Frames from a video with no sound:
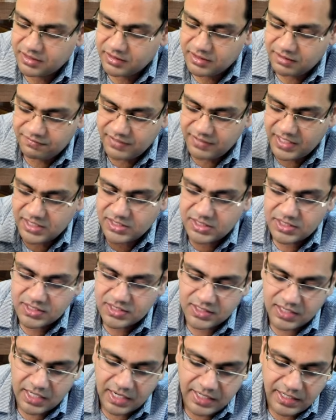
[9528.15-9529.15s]
The
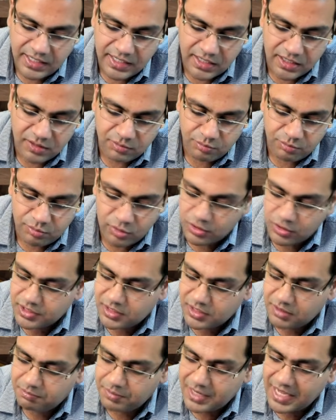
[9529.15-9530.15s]
wages under both
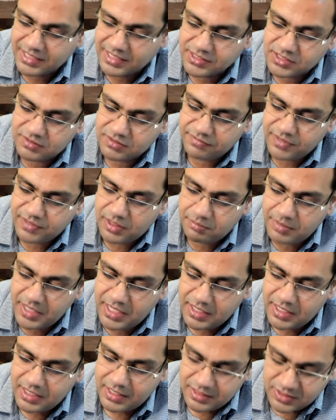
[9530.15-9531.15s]
the plans will
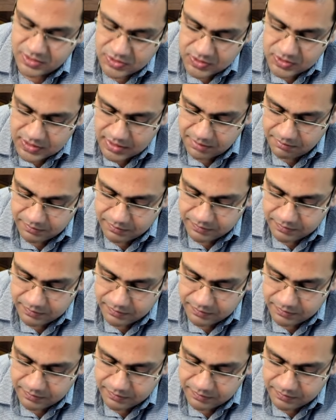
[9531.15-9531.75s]
be same.